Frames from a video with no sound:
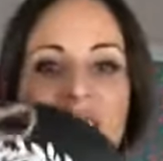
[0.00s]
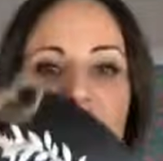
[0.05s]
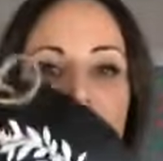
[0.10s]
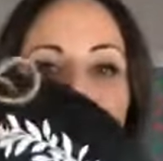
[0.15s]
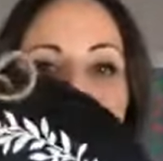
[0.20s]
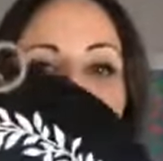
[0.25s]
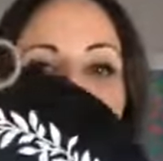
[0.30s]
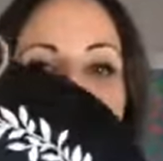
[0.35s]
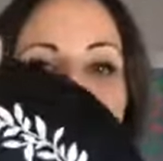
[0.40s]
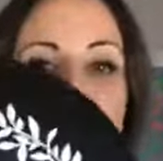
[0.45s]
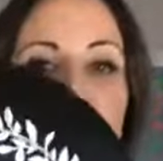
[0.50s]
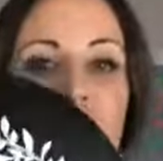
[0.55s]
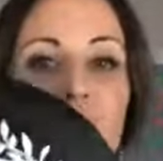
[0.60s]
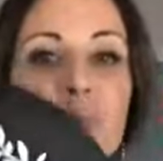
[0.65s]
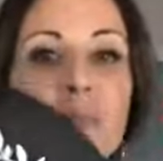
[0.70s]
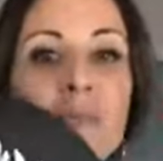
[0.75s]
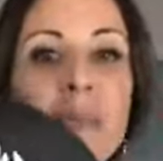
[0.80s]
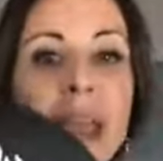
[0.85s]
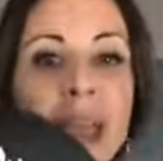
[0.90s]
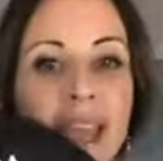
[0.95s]
When
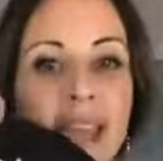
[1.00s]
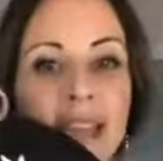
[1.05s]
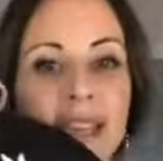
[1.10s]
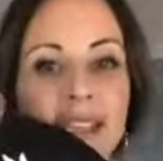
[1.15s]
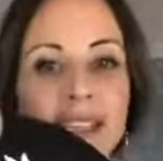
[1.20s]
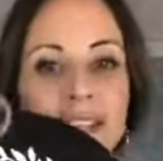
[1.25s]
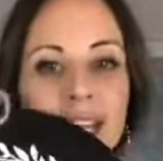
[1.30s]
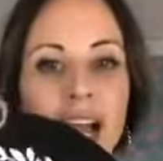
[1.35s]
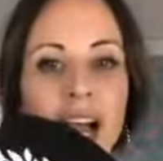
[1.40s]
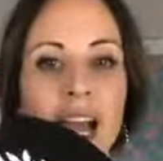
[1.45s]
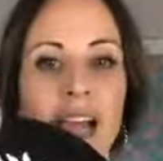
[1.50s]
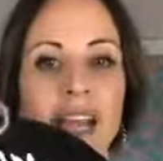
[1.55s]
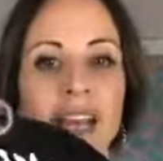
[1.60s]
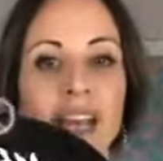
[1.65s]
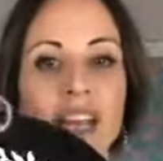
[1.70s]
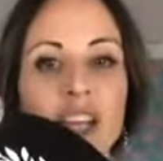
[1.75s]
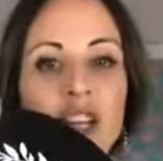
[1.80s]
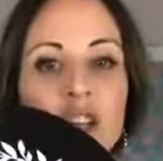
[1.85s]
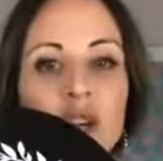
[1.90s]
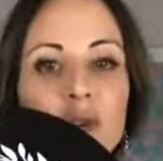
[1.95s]
you make a sign,
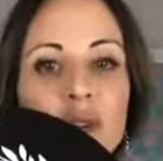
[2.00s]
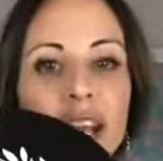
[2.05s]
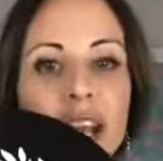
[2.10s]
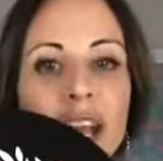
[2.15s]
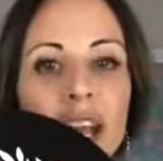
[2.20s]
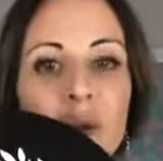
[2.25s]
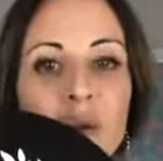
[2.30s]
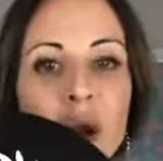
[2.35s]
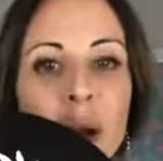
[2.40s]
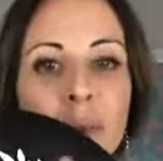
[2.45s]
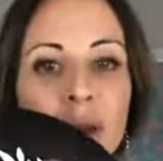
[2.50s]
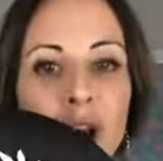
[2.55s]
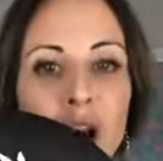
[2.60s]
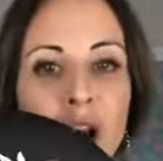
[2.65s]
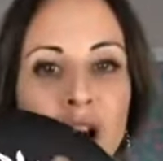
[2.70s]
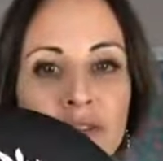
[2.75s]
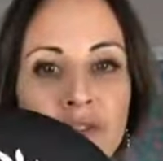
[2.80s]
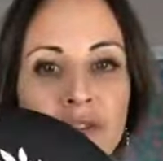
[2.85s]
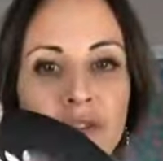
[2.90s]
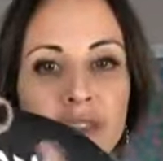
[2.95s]
you can't rub it
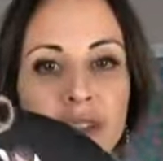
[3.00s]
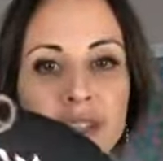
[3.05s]
off.